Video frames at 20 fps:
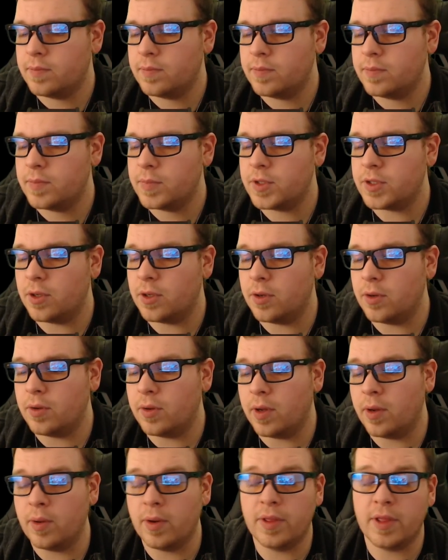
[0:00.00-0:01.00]

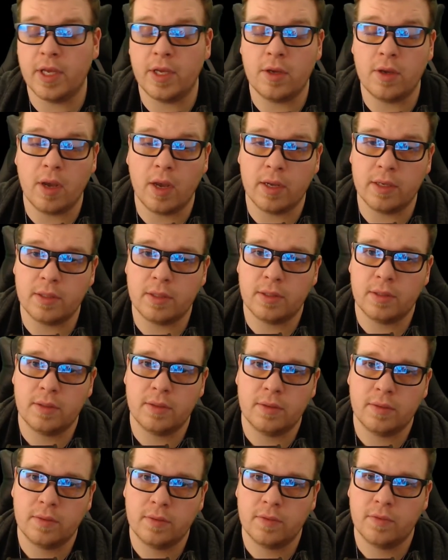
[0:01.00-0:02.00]
So I want to thank you guys
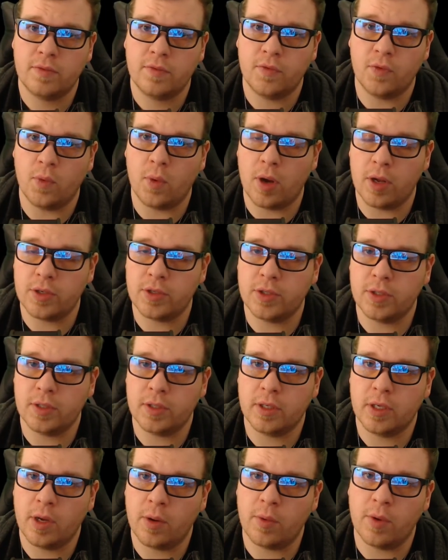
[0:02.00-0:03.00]
for
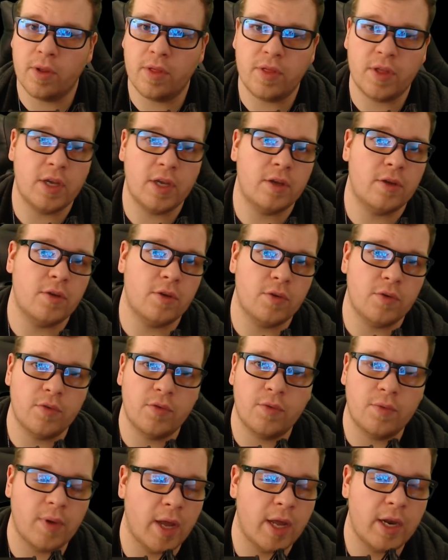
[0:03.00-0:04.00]
watching. I want to thank
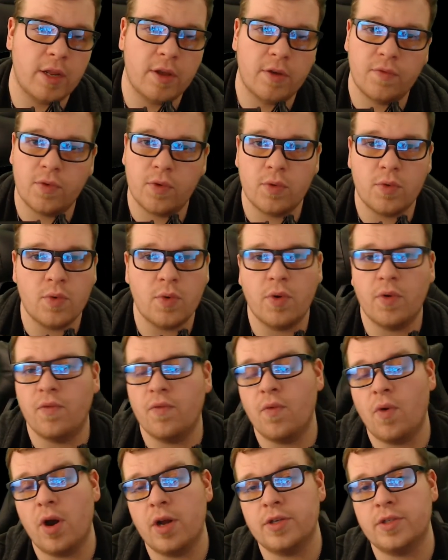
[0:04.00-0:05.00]
you, any of you who have
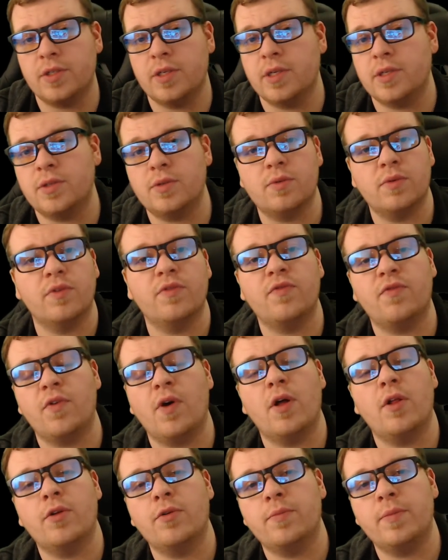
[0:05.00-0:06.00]
watched this or have
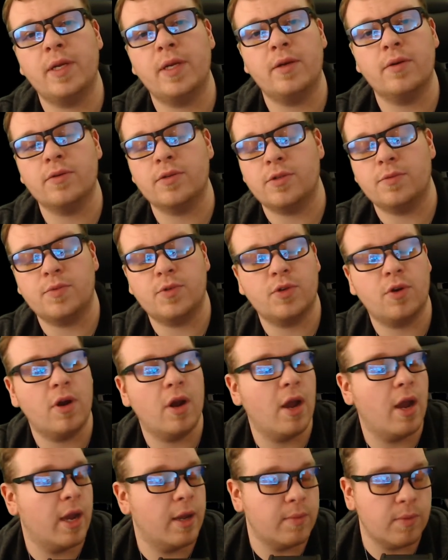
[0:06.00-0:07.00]
followed me or
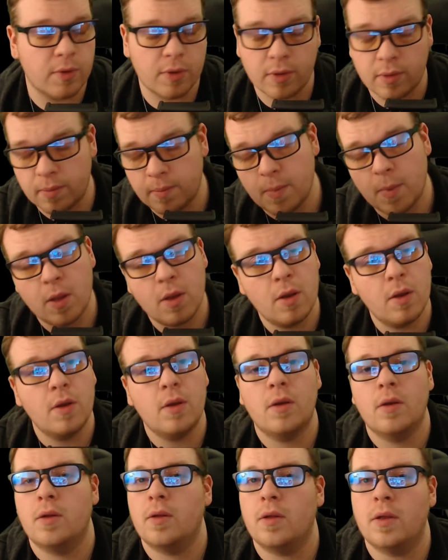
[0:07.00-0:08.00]
subscribed or
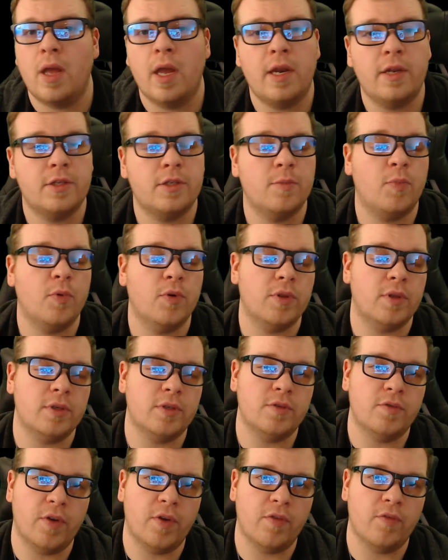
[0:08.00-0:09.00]
any support that
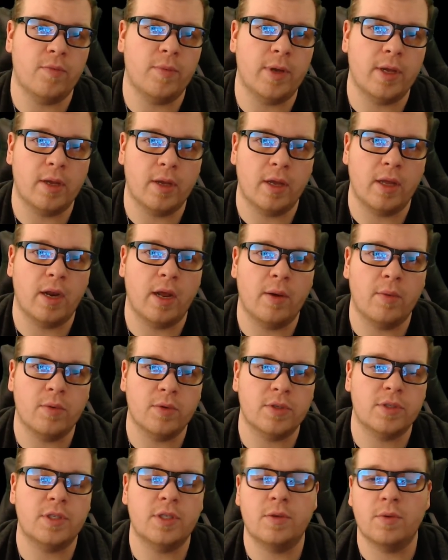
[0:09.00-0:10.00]
you've given me. And I
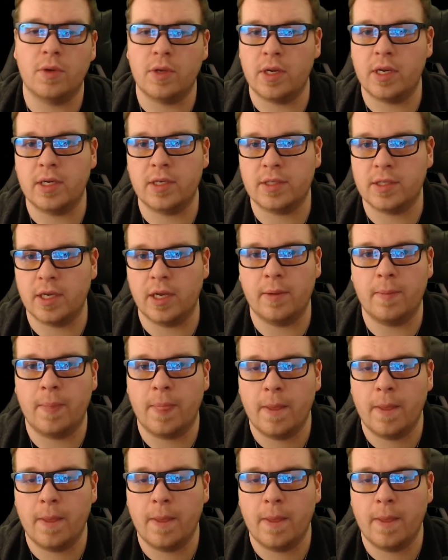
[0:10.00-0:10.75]
will see you all next time.